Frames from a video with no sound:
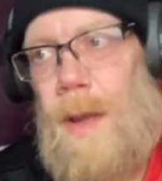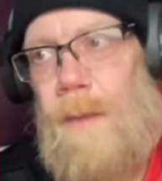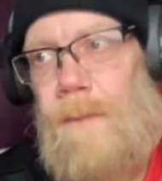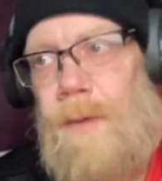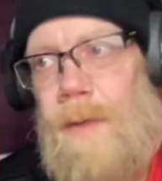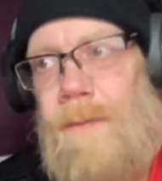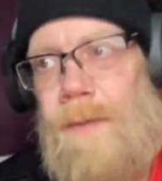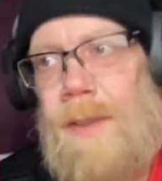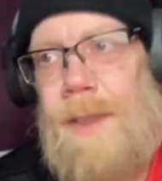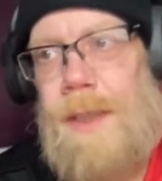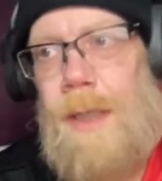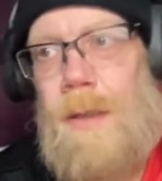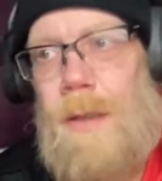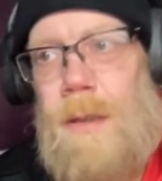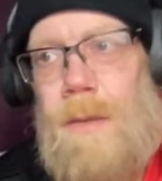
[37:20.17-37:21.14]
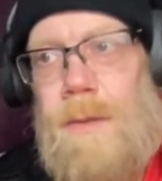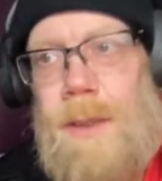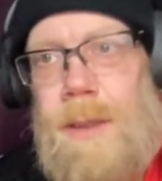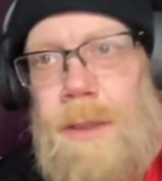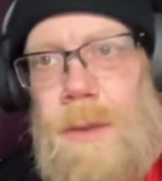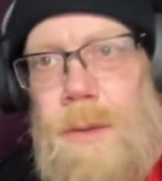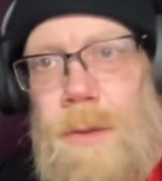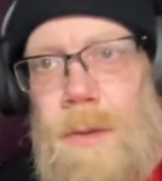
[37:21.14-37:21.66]
every investigator goes
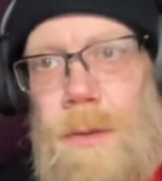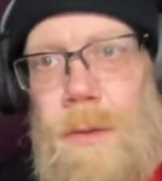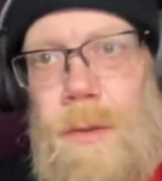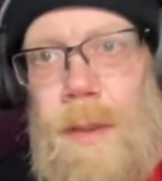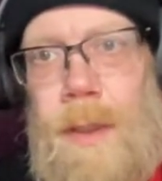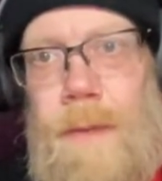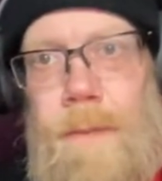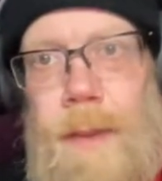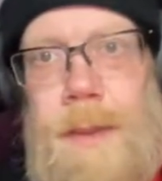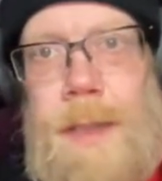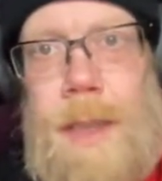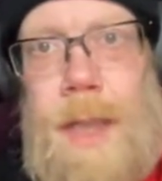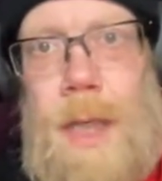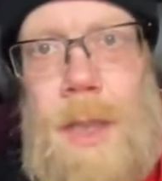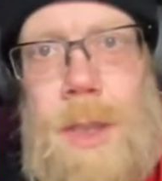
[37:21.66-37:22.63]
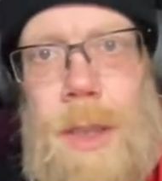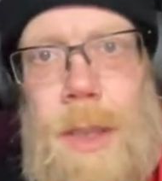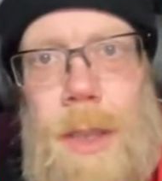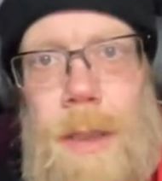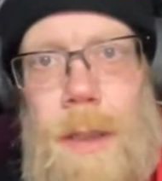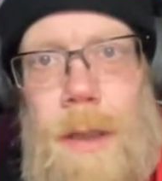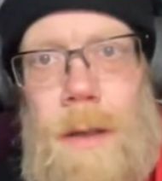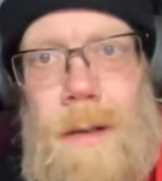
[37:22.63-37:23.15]
into an
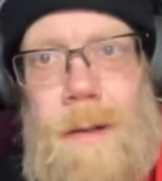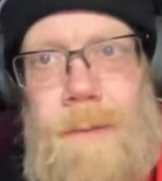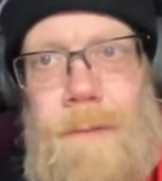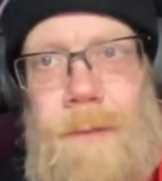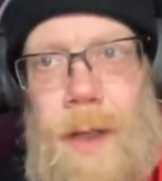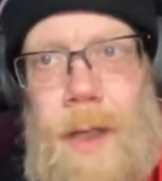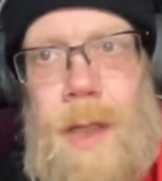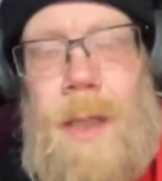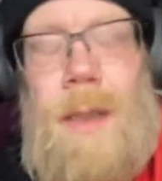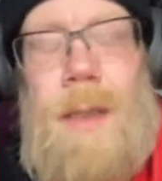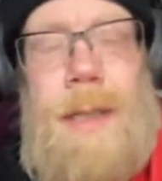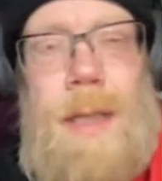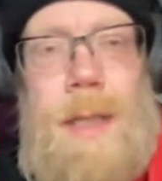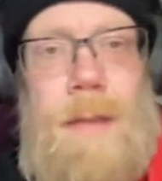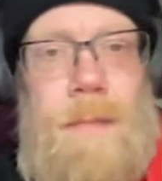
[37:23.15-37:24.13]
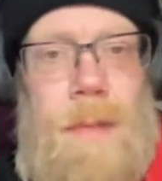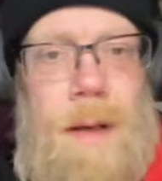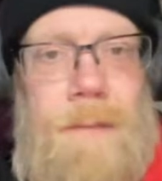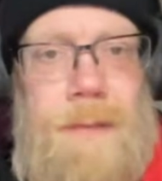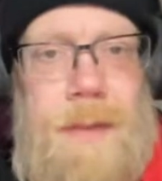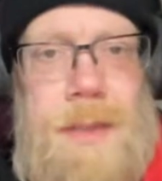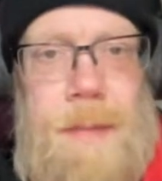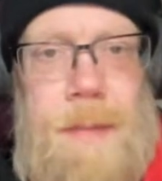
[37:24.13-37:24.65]
investigation of a claim
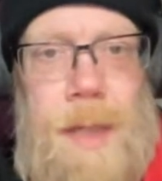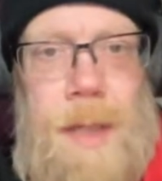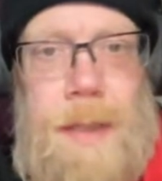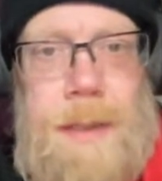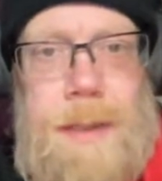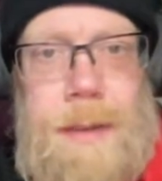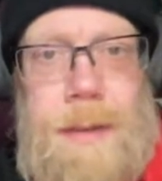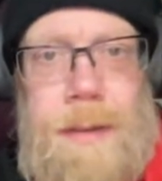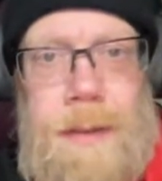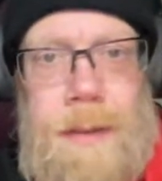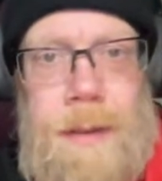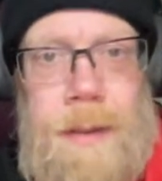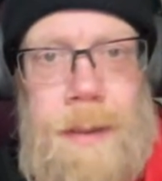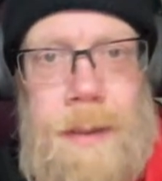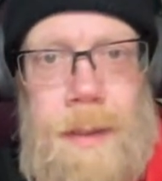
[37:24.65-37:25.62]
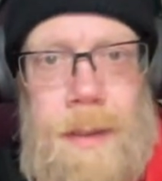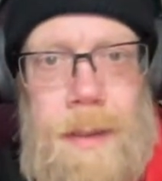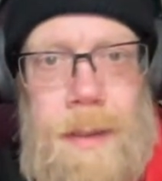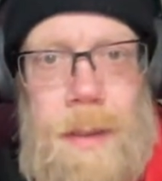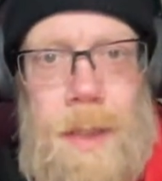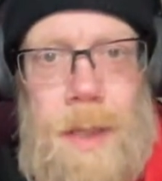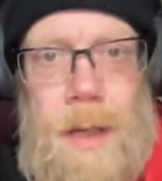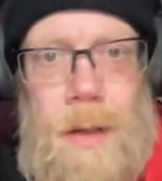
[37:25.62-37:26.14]
of it to be haunted.
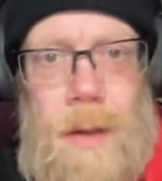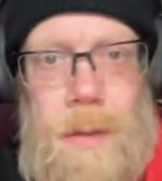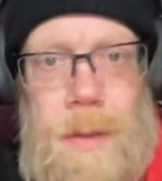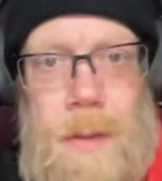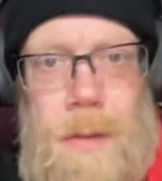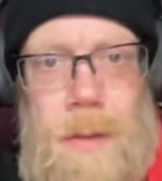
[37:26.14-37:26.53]
You know,